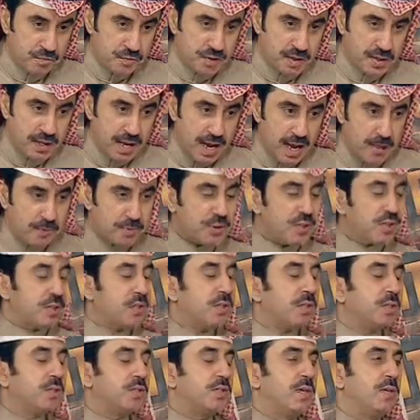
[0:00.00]
The
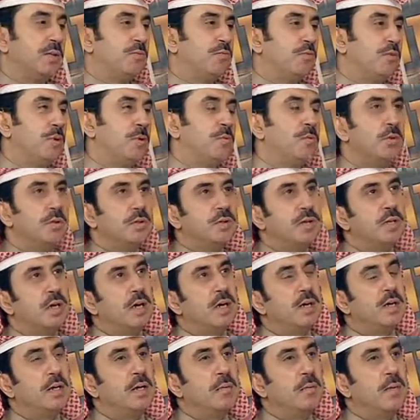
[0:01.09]
obstacles that we were
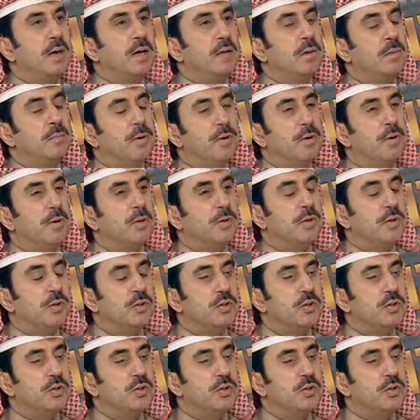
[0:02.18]
talking about them earlier,